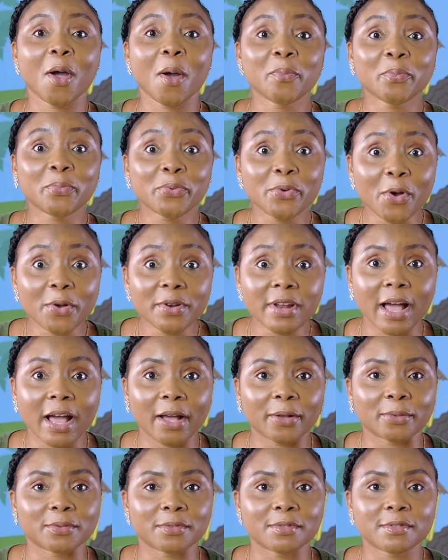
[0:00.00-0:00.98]

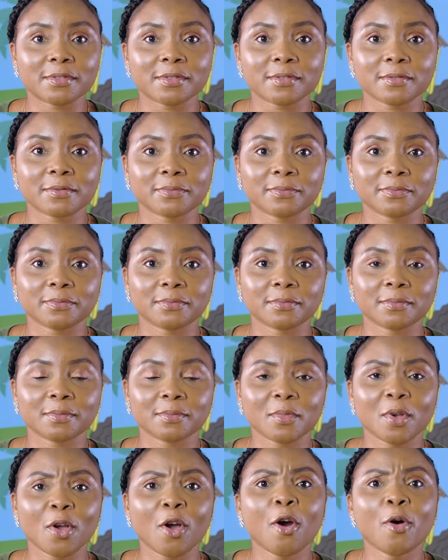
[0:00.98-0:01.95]
Pronouns.
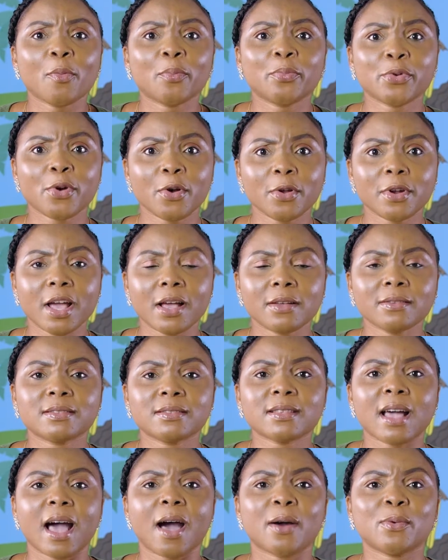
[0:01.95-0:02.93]
Pronouns
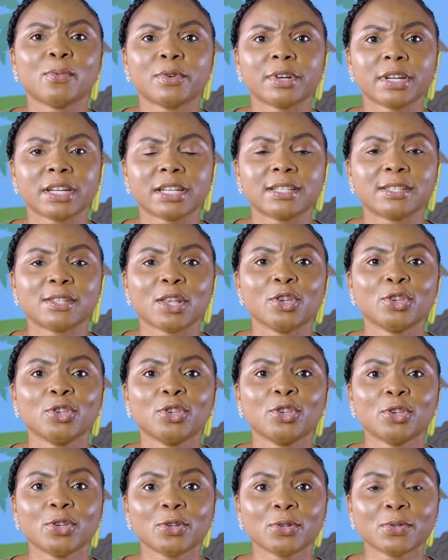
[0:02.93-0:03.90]
are words
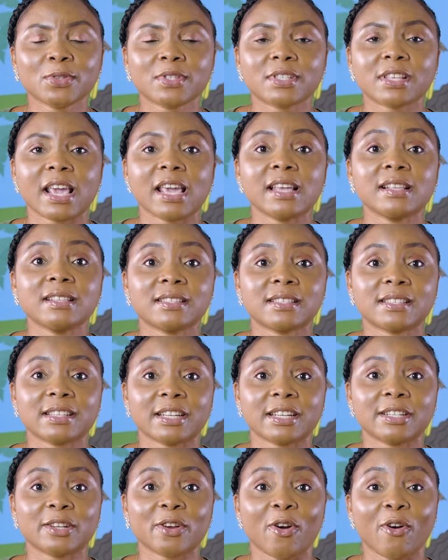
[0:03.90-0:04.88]
used
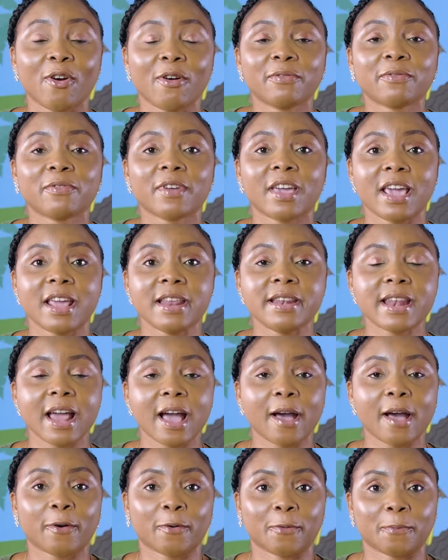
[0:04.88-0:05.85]
instead of a
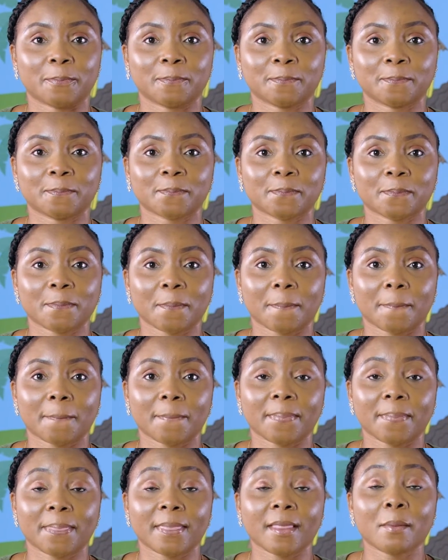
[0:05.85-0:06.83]
noun.
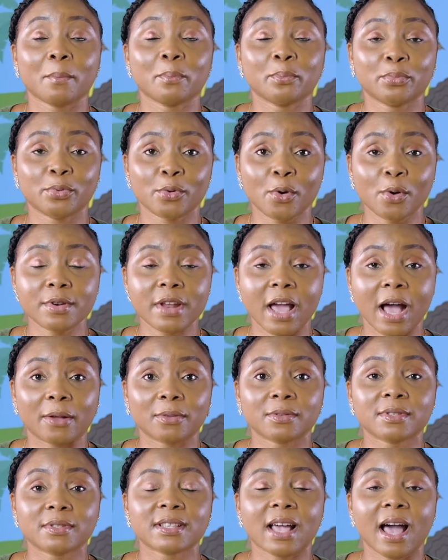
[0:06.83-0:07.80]

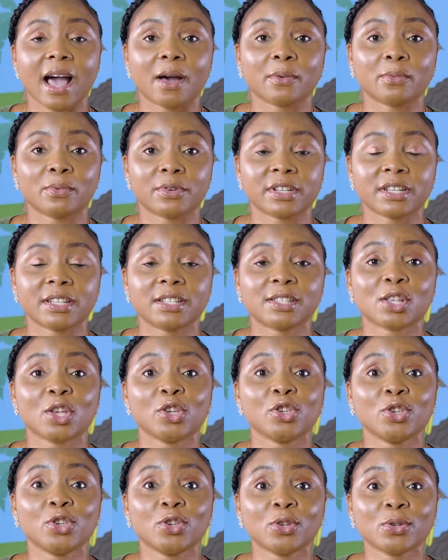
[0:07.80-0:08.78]
Pronouns are words
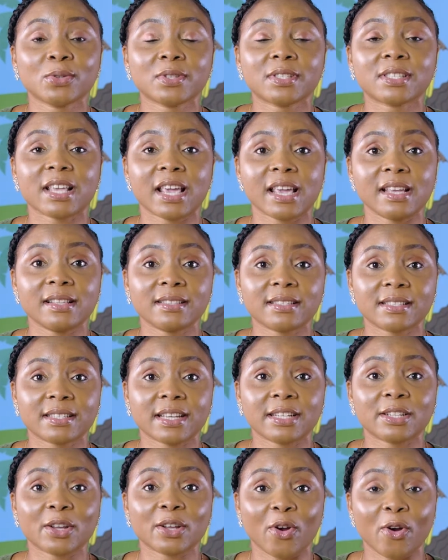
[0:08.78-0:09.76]
used
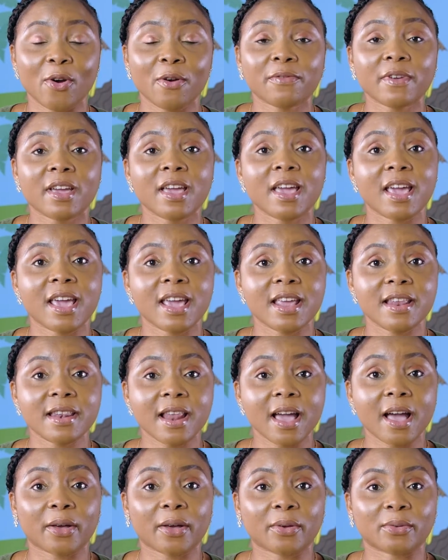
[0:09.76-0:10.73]
instead of a
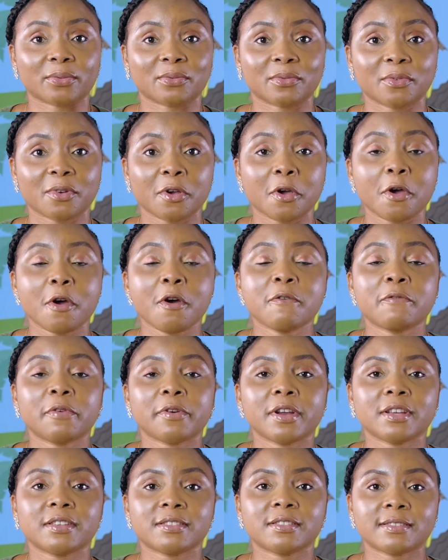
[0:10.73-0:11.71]
noun.
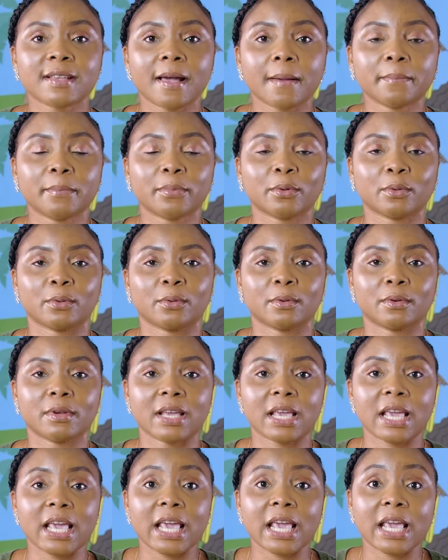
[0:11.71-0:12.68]
For example,
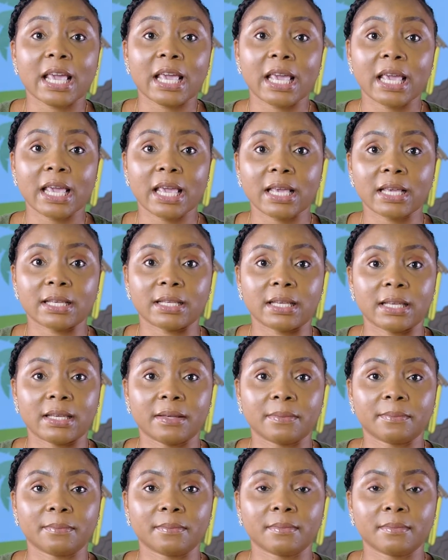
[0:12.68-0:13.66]
he,
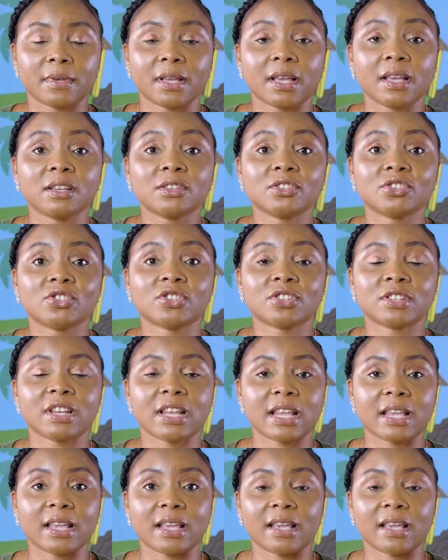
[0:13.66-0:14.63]

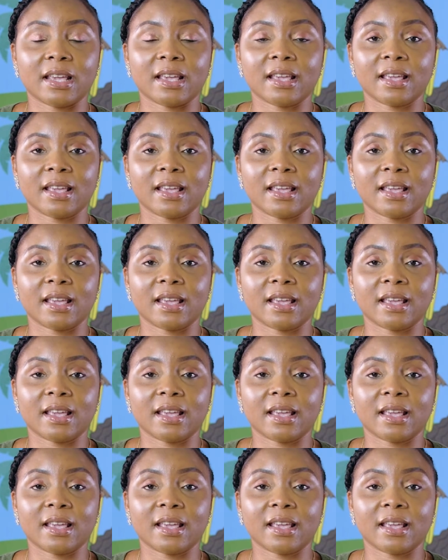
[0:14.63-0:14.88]
she,